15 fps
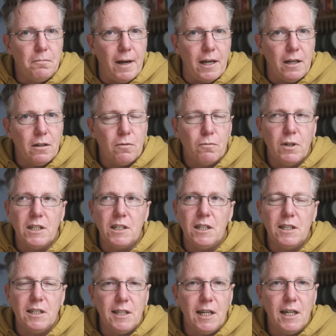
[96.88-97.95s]
make, which
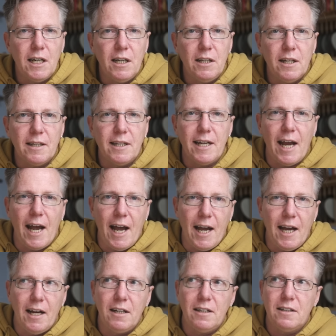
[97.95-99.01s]
is thinking that the
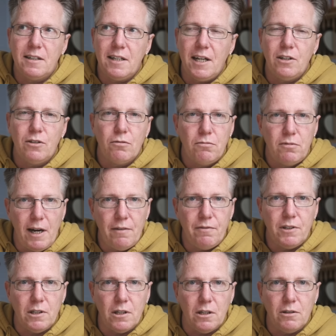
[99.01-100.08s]
AdSense
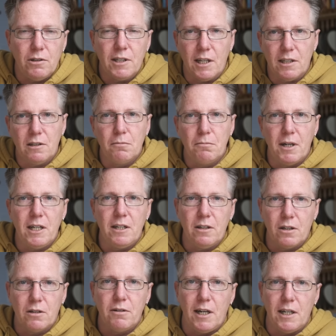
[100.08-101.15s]
revenue, so that's the money
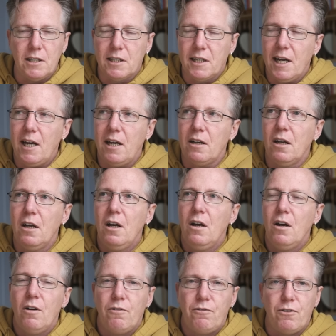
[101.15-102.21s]
that creators get
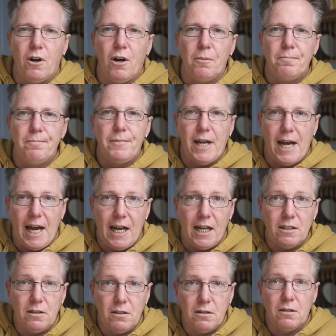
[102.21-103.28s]
from the
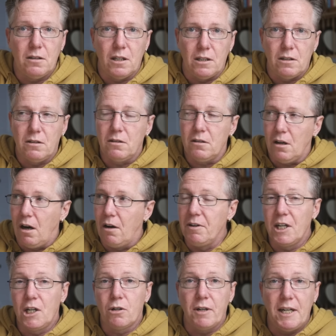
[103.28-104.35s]
ads that are
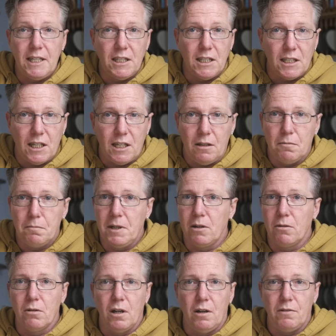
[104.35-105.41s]
increasingly
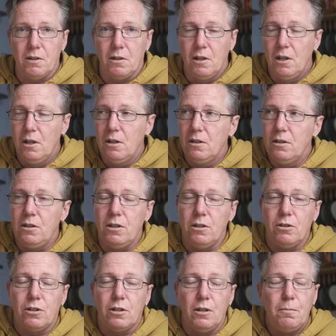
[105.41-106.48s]
being all over
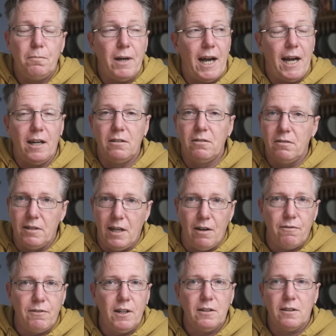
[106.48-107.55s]
YouTube and
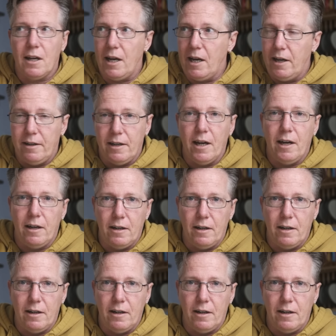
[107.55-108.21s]
Netflix and